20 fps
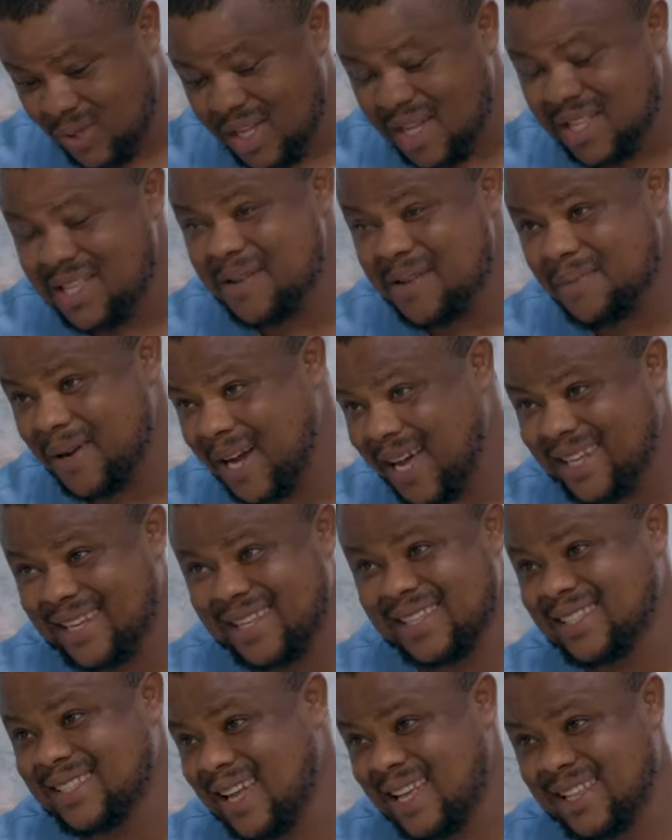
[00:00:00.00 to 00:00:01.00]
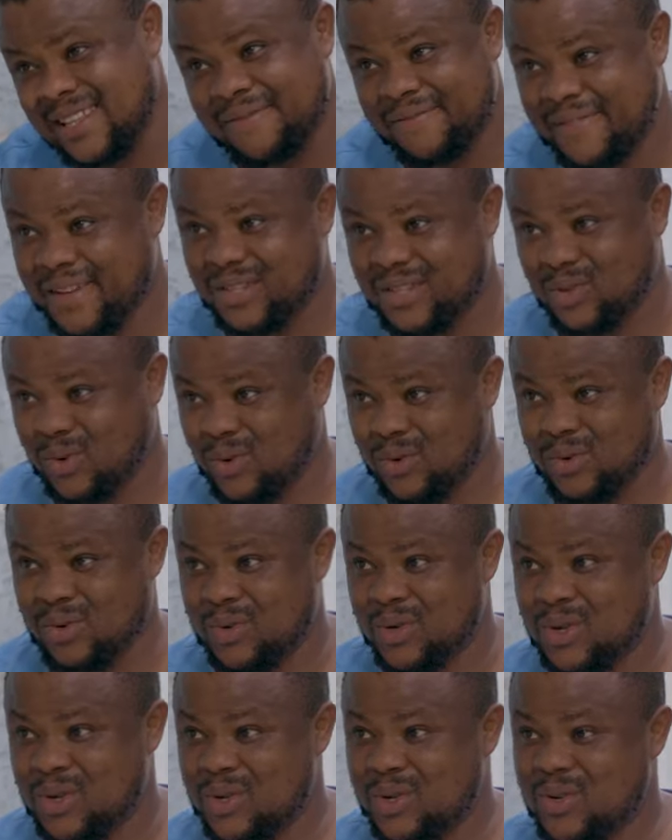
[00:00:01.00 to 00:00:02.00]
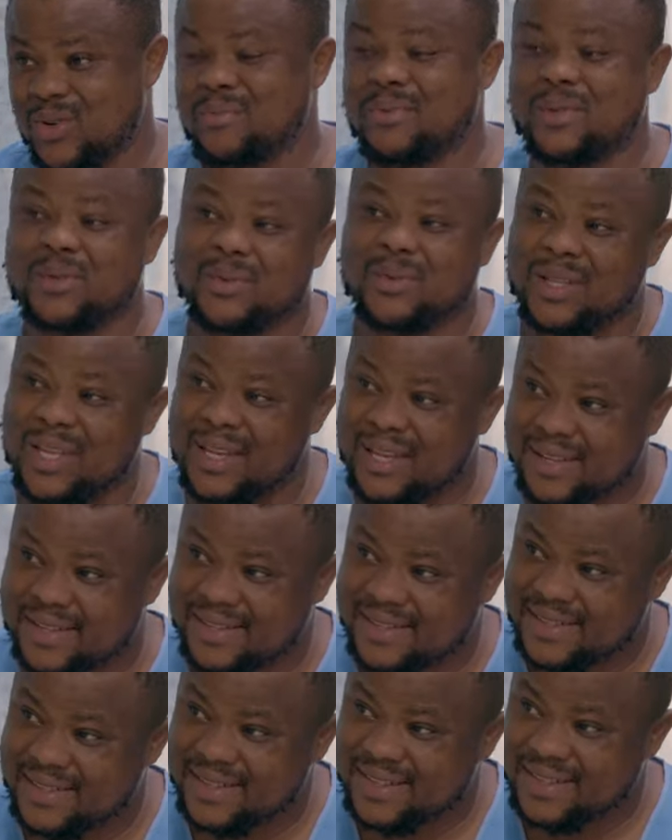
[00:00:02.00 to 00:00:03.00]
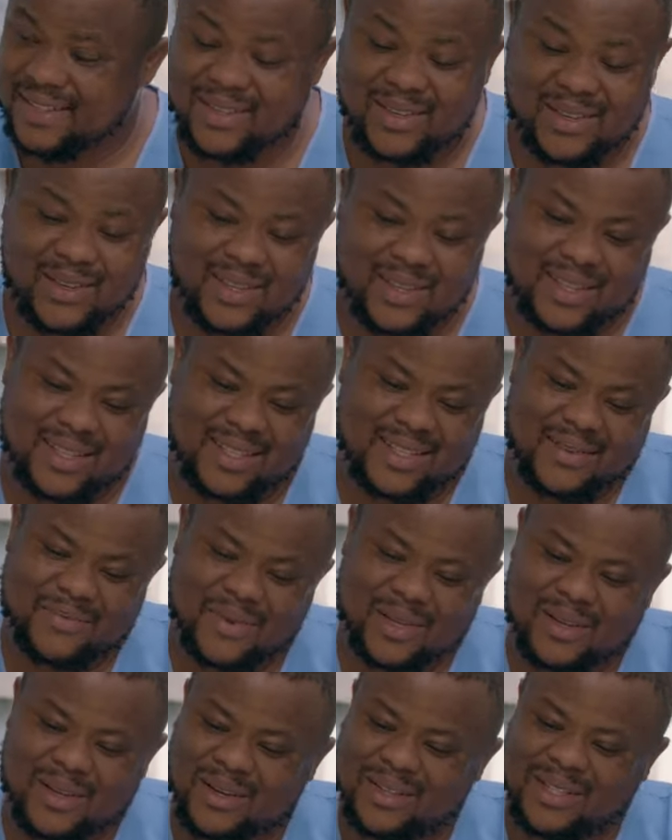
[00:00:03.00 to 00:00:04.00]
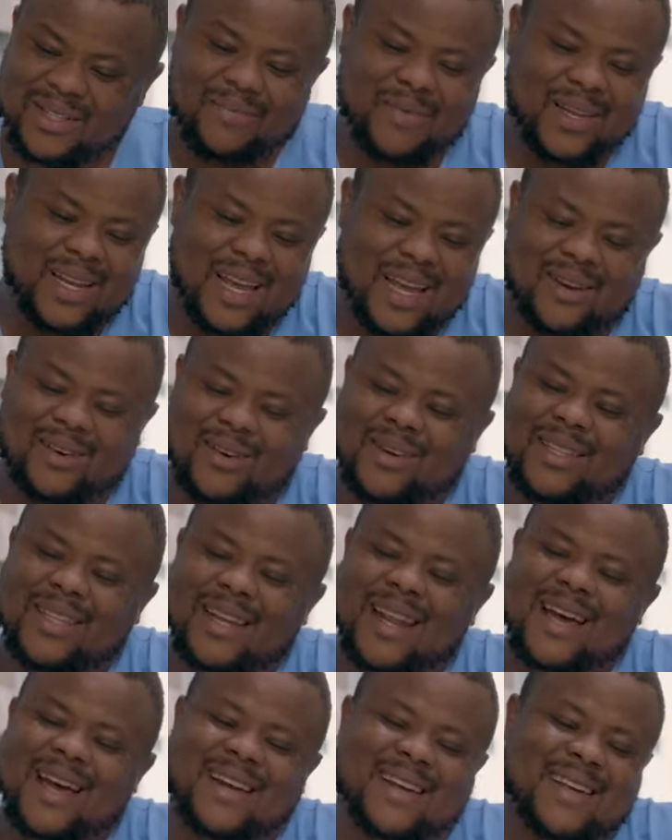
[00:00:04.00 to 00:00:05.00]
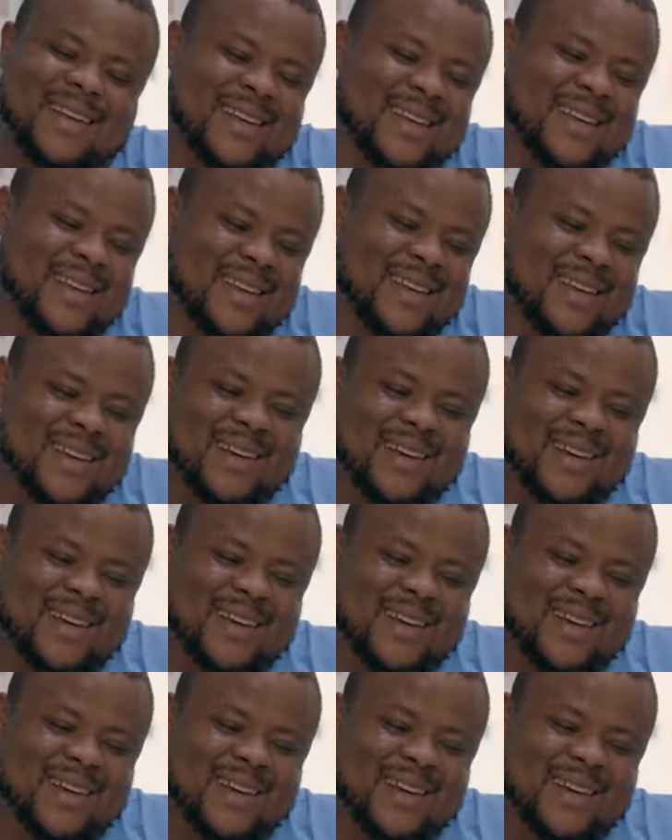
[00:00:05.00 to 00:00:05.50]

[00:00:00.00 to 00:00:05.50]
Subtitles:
with a deep hand inside the infection. No be today. So you know they see me, don't see me like ordinary,